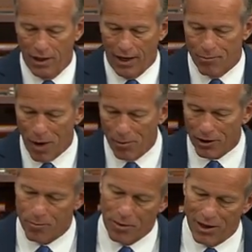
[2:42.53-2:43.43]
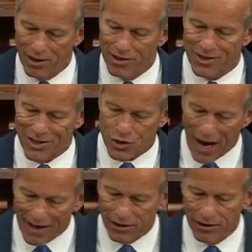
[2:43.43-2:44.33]
And public opinion is
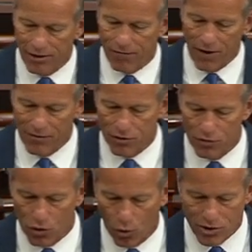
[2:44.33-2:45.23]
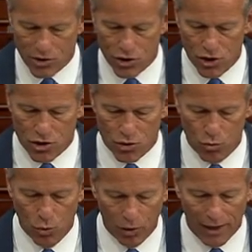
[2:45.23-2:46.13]
decidedly in favor of the court's decision
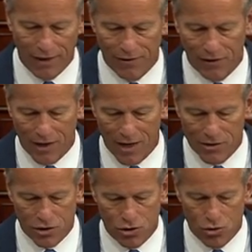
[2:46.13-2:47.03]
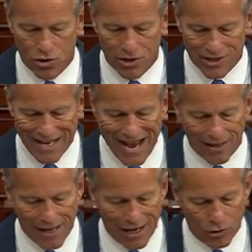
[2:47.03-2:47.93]
ruling that the Constitution does not
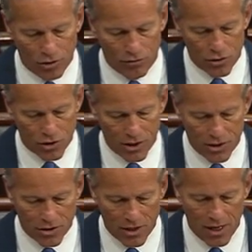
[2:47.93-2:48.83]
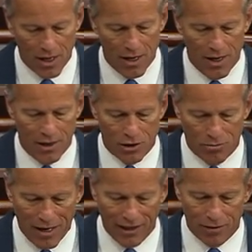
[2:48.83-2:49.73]
allow universities to
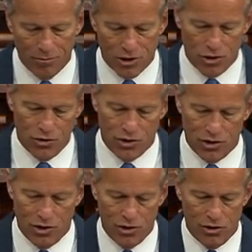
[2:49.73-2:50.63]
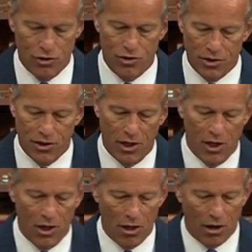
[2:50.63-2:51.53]
make admissions decisions
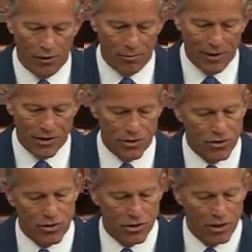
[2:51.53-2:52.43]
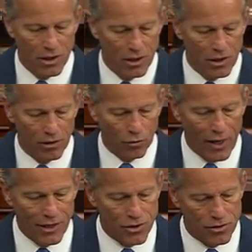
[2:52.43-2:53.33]
on the basis of
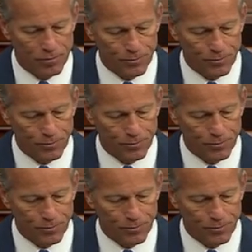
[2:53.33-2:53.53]
race.